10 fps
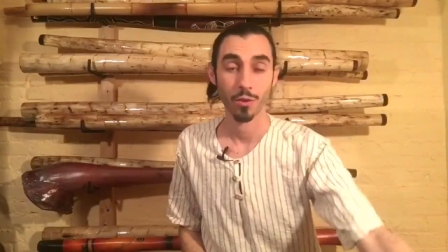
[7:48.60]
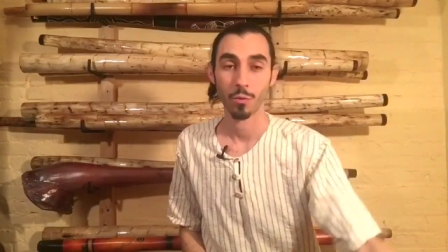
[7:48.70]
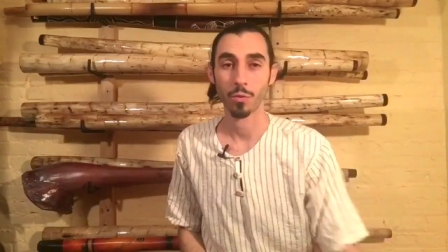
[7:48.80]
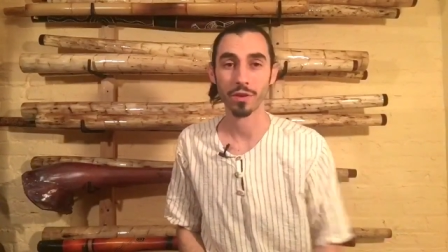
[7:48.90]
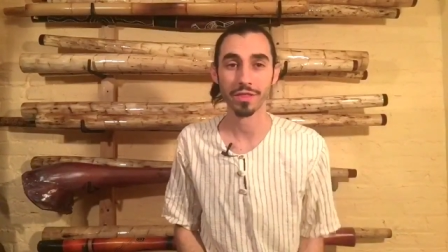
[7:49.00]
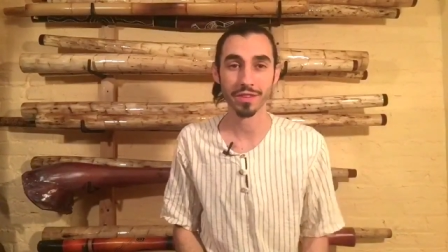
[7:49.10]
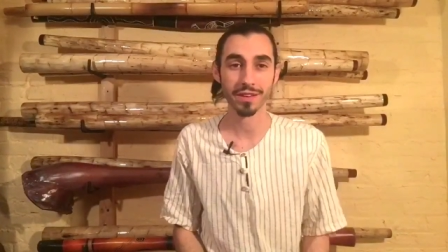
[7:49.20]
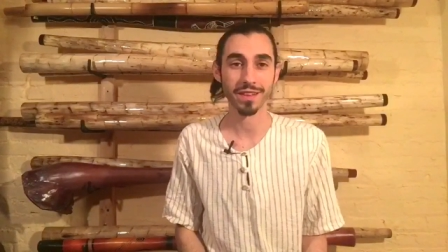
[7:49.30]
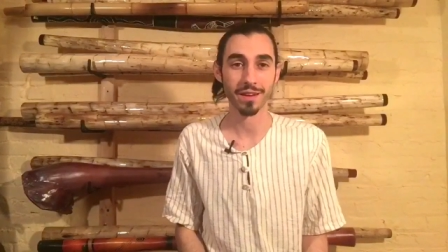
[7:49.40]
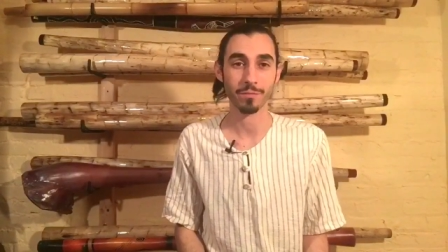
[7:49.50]
One
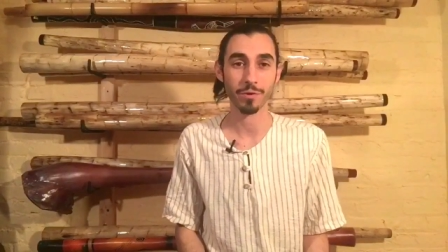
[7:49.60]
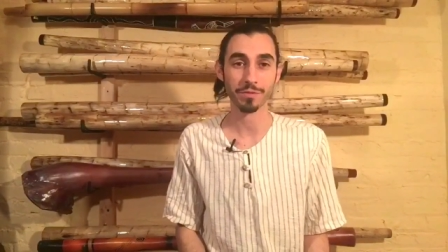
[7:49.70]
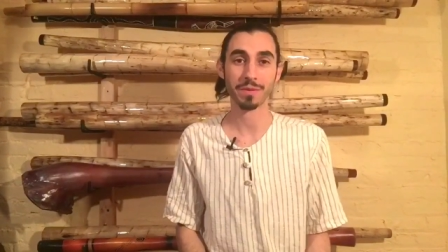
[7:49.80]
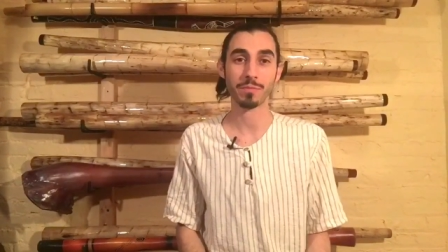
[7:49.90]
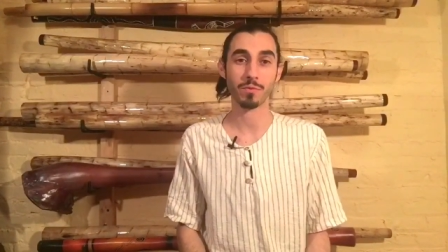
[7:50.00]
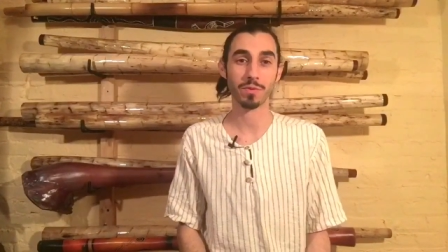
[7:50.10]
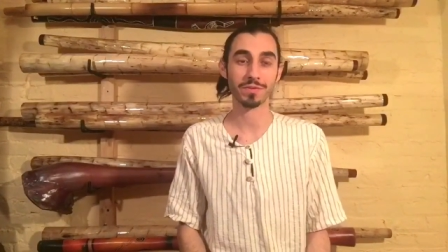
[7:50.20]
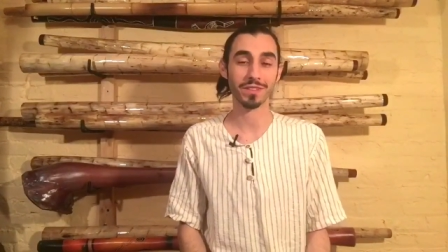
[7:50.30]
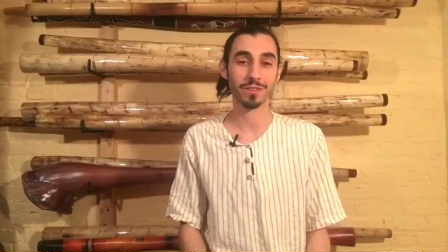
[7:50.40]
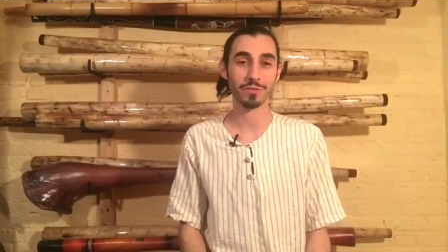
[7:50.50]
thing that most people
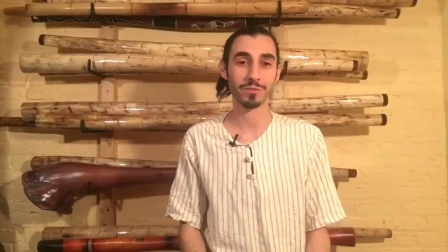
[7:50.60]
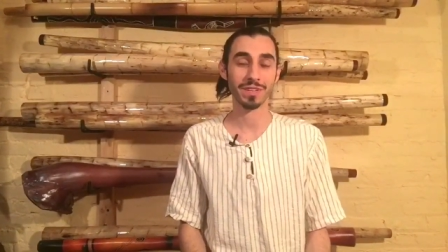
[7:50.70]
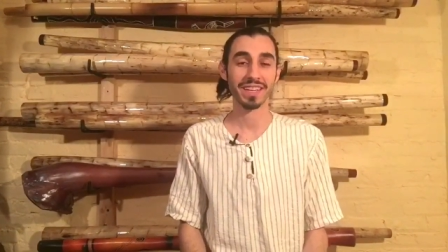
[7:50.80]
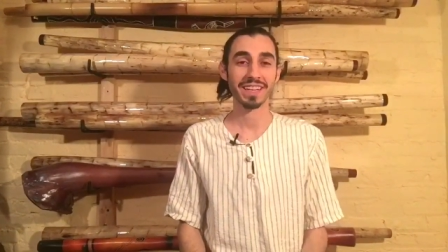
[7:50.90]
won't tell you,